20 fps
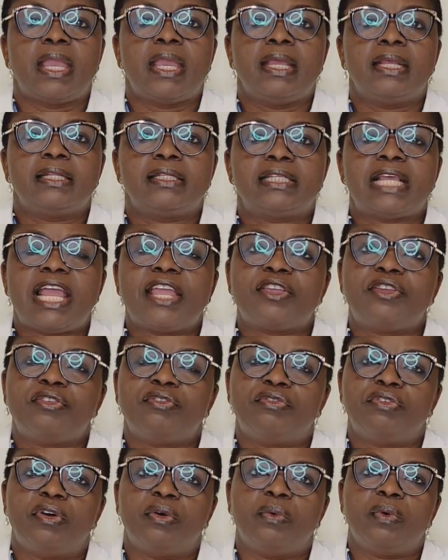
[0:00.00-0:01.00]
thank you
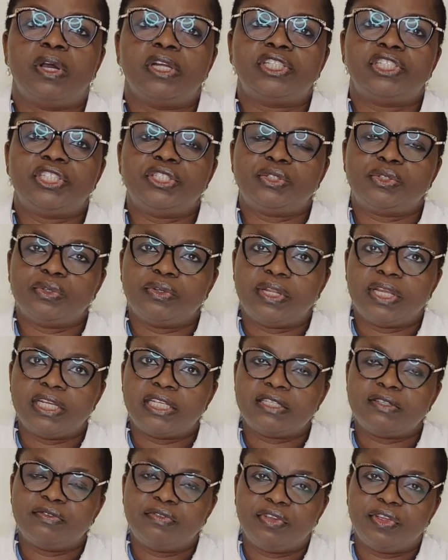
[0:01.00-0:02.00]
for watching
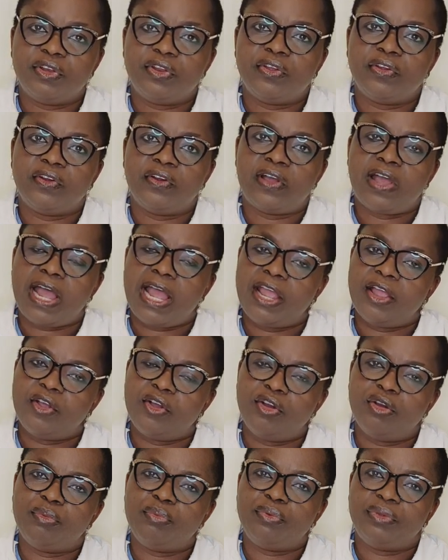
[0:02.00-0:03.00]
today's video i
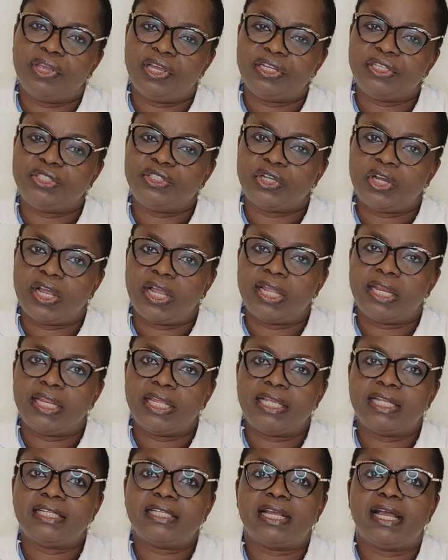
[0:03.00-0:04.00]
hope you enjoyed
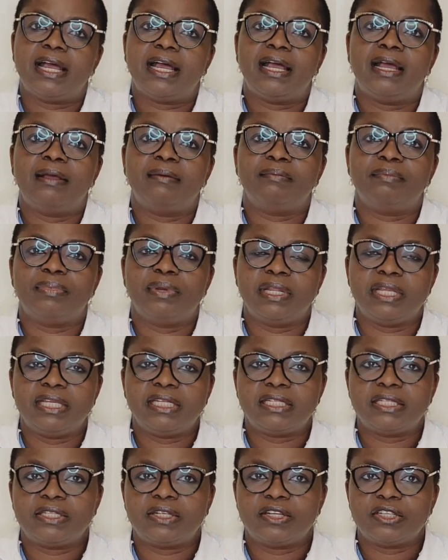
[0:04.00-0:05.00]
it and um,
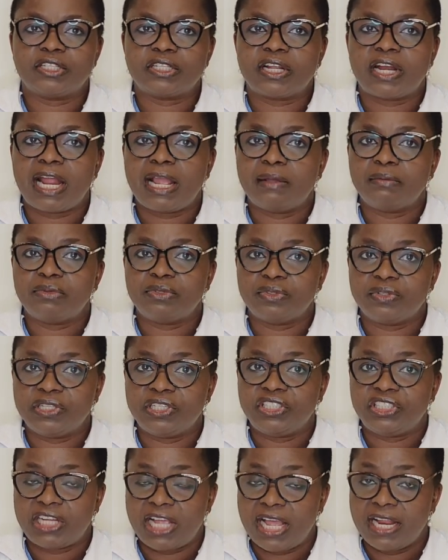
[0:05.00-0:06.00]
please subscribe to the
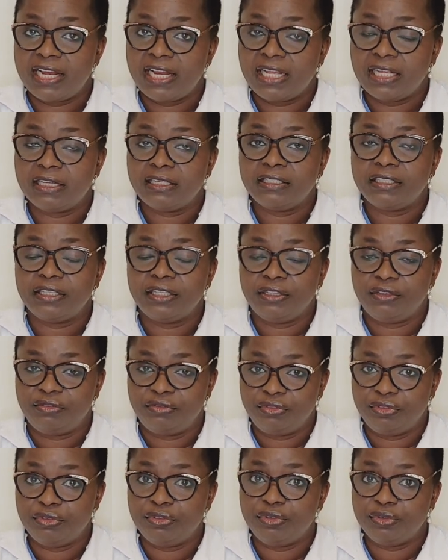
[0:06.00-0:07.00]
channel if
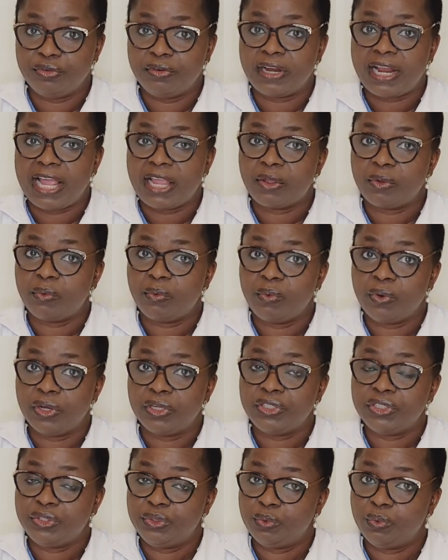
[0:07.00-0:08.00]
you do like
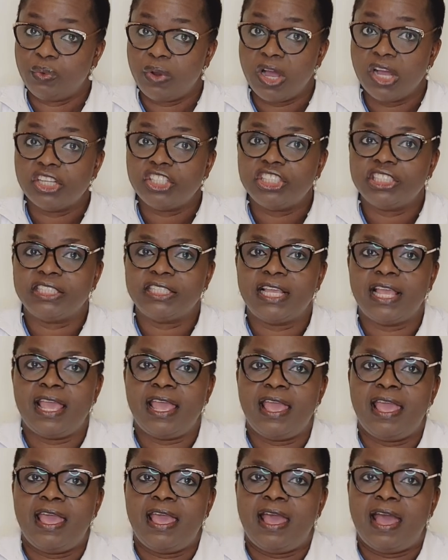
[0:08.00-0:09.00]
what you watched
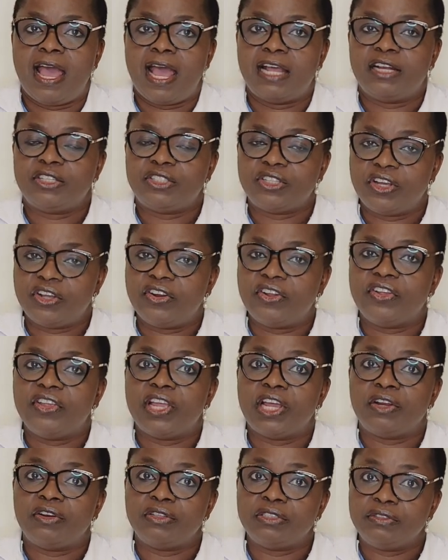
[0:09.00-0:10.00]
and turn on your
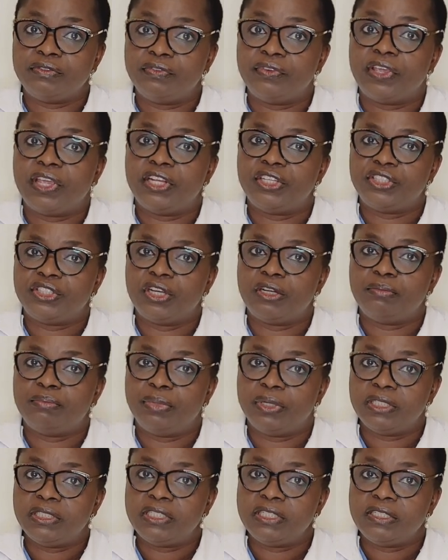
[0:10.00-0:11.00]
notification
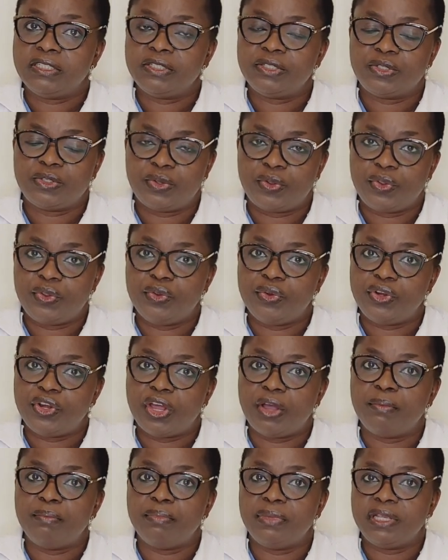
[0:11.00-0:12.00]
button so you
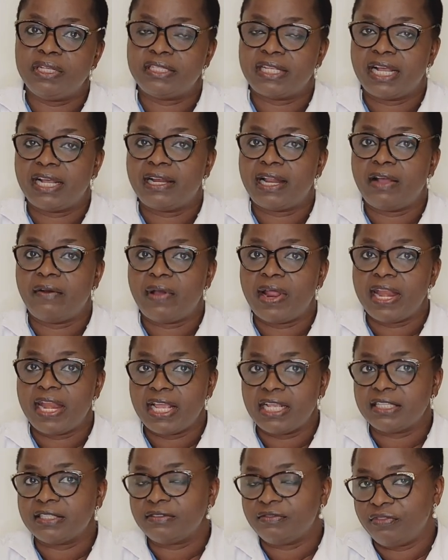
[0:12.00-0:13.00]
don't miss out our
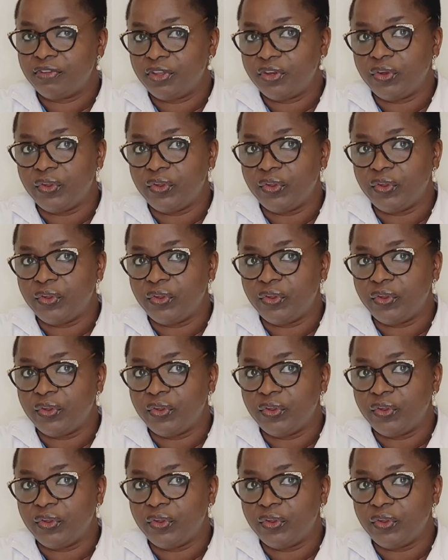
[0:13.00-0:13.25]
next video